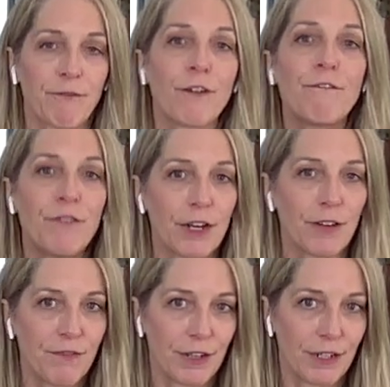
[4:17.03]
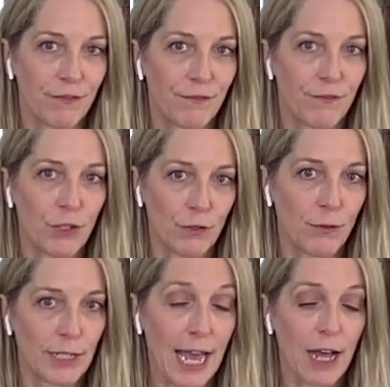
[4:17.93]
for very, very
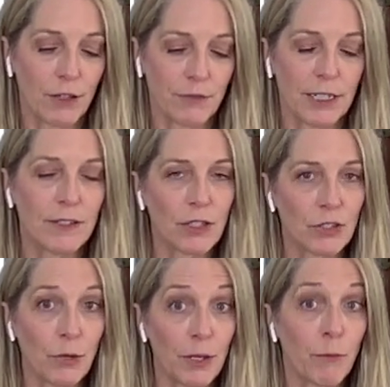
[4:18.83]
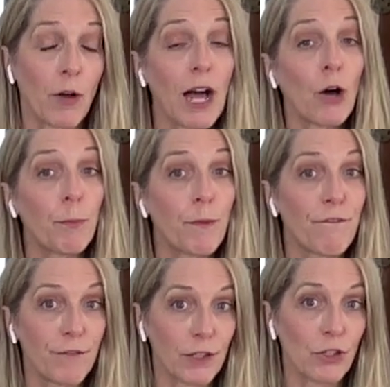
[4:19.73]
few calories. So it will help
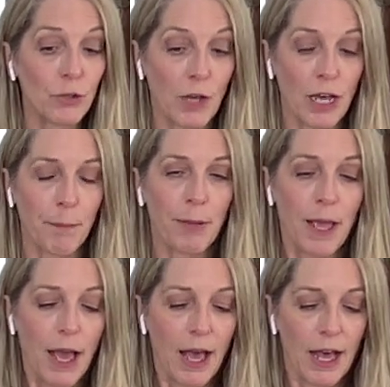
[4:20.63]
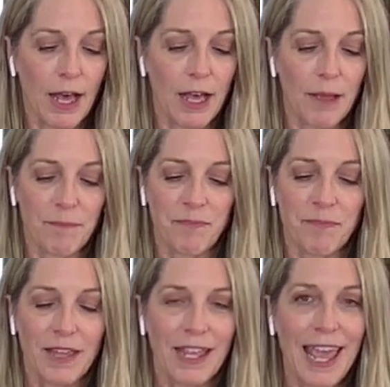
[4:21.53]
fill you up
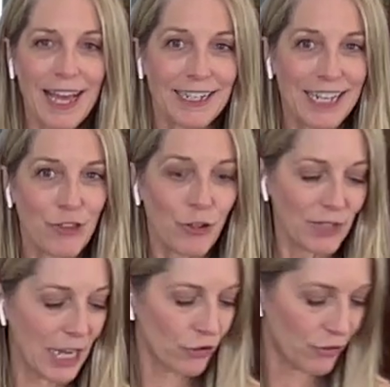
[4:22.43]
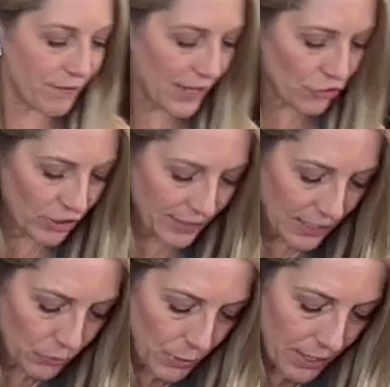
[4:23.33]
and get those extra veggies
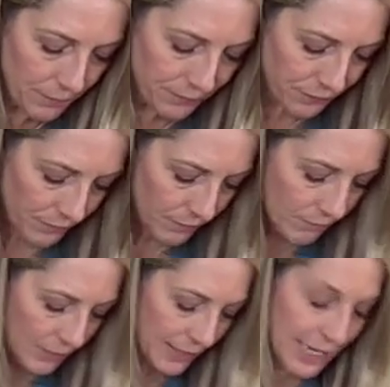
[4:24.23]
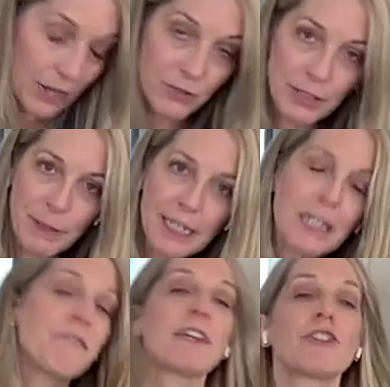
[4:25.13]
as well. Now,
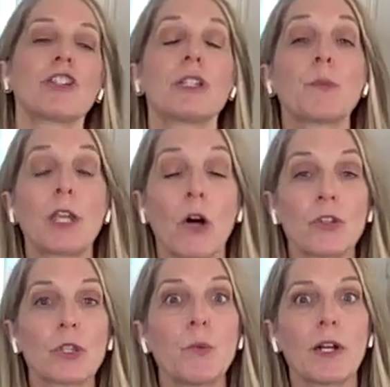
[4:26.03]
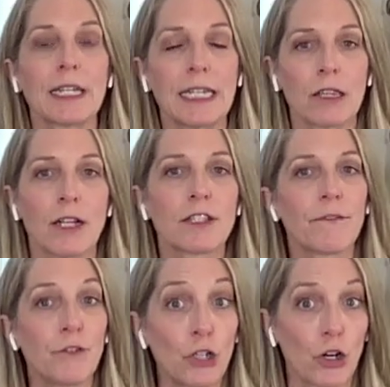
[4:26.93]
speaking of veggies, we also want to get lots
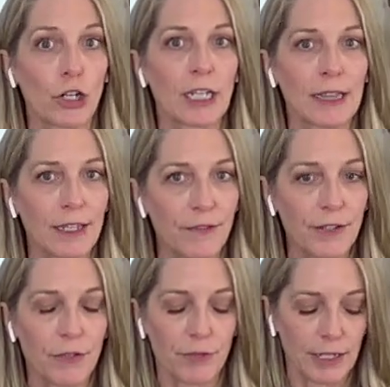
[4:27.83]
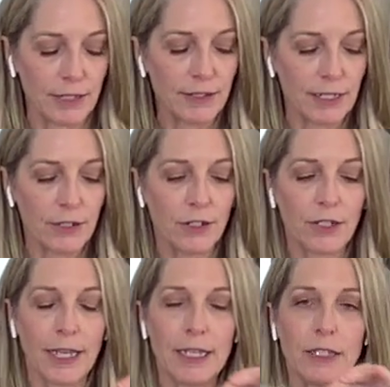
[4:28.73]
of dark leafy greens in our
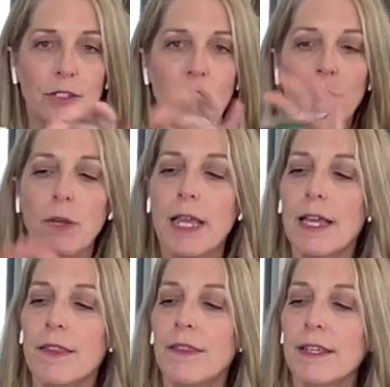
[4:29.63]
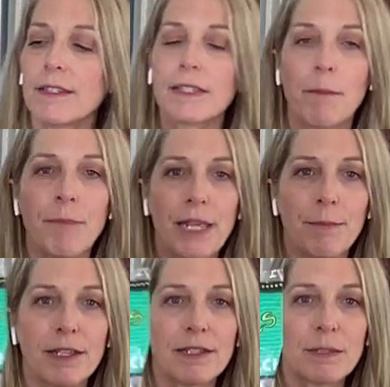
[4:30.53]
diet. So this
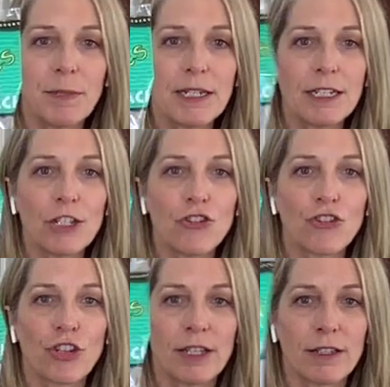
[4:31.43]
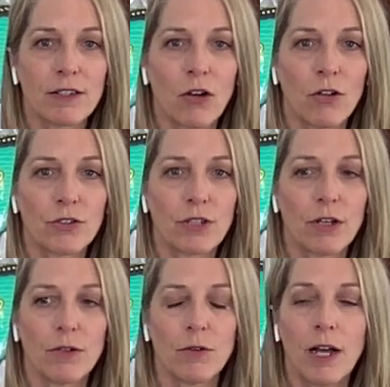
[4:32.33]
baby spinach is
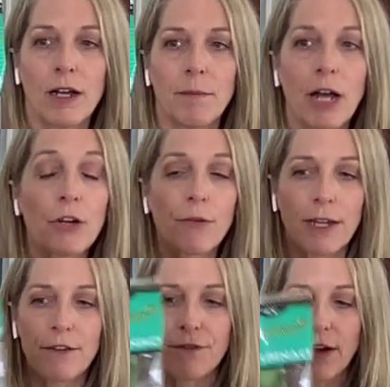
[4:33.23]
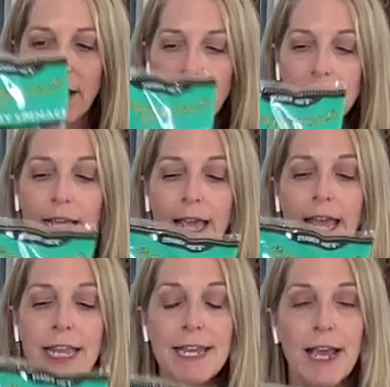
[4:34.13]
also a great find.
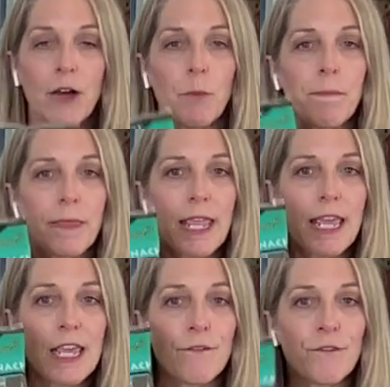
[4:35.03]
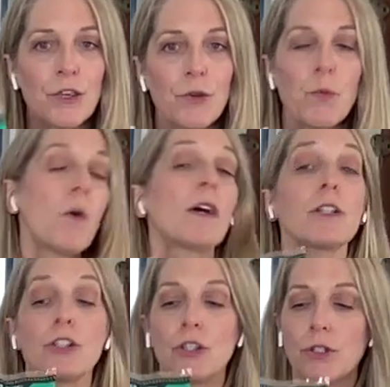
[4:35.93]
Now, if you
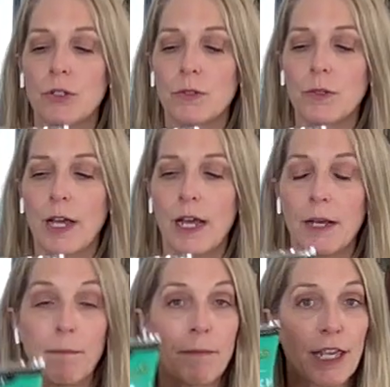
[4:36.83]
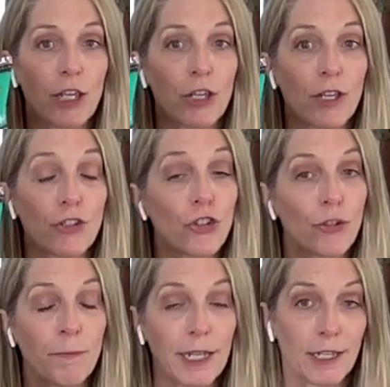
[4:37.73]
want to make
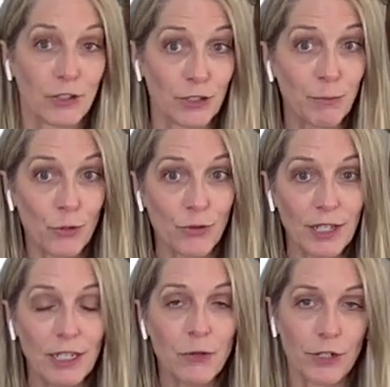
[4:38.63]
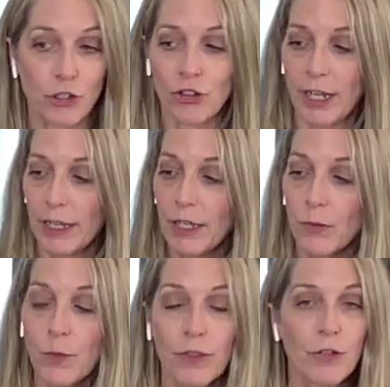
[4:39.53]
a smoothie or a shake
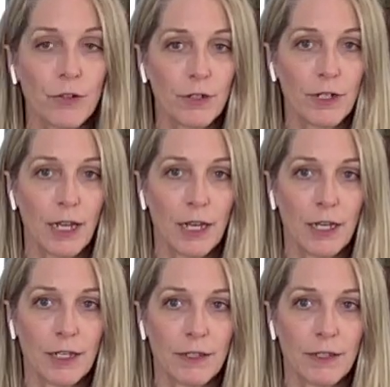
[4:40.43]
with your